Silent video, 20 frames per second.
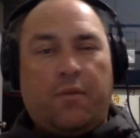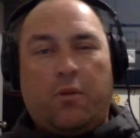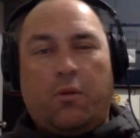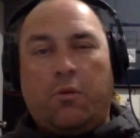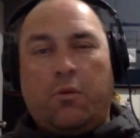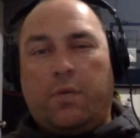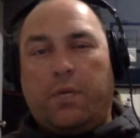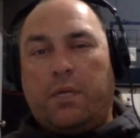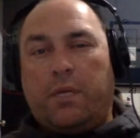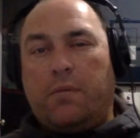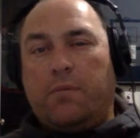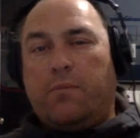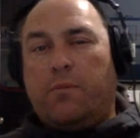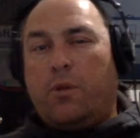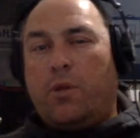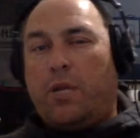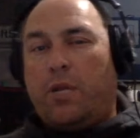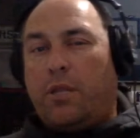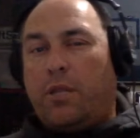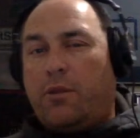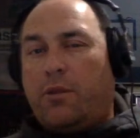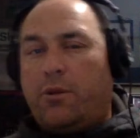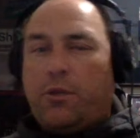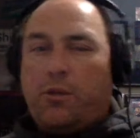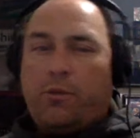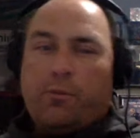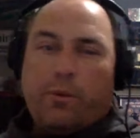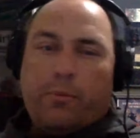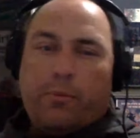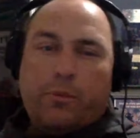you're only converting
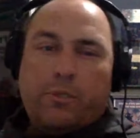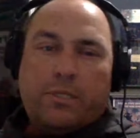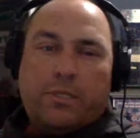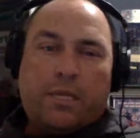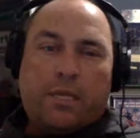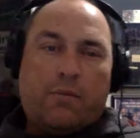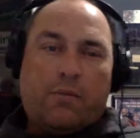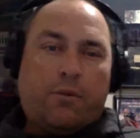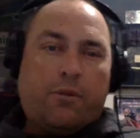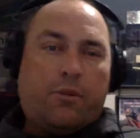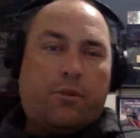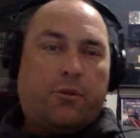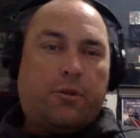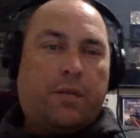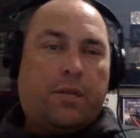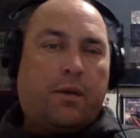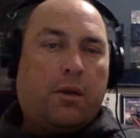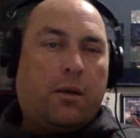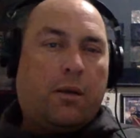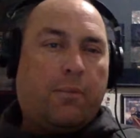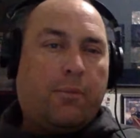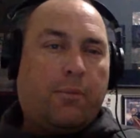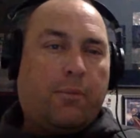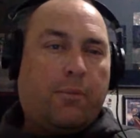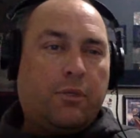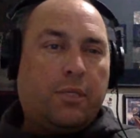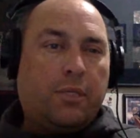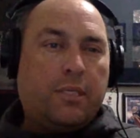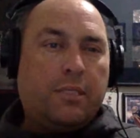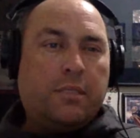33% of your third down
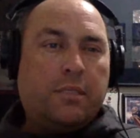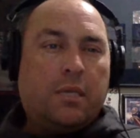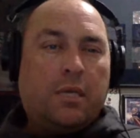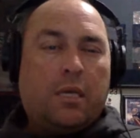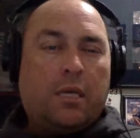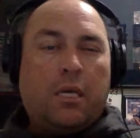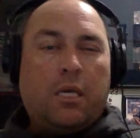opportunities,